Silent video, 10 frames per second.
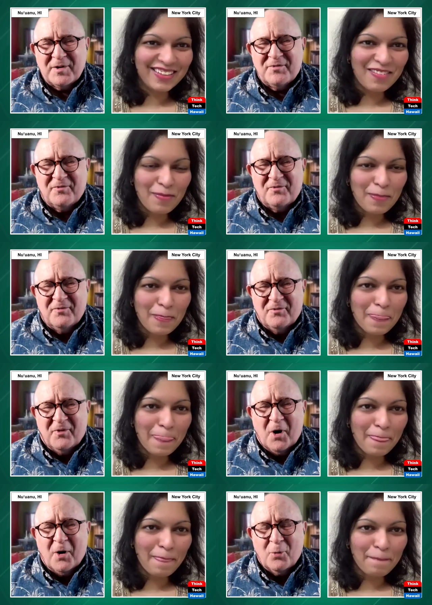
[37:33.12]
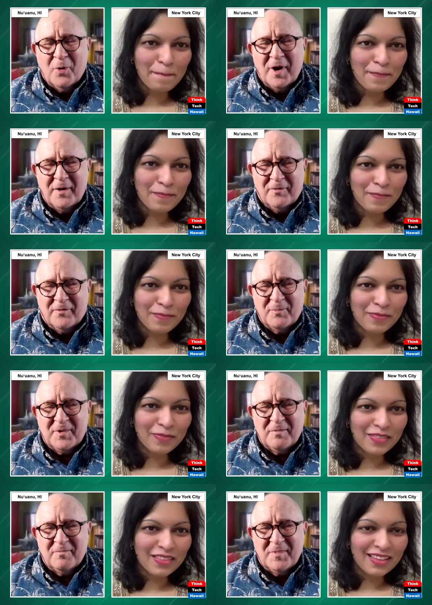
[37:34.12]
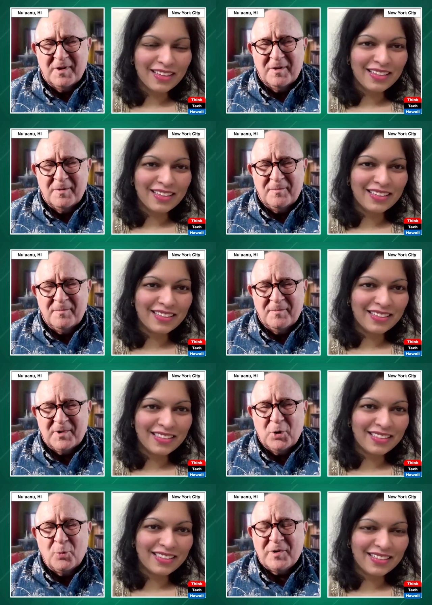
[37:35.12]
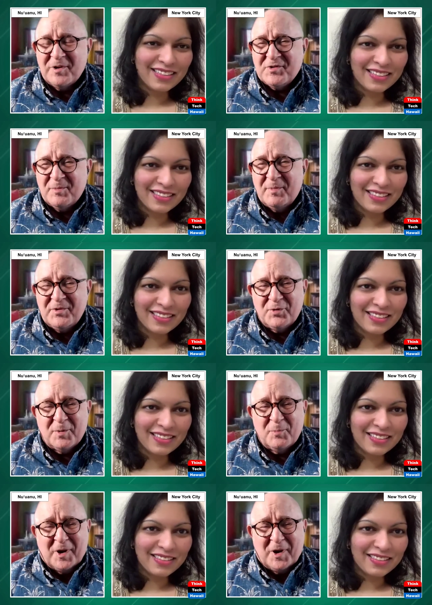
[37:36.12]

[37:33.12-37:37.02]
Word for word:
Speaker 1: as far away from the um, globalism as you can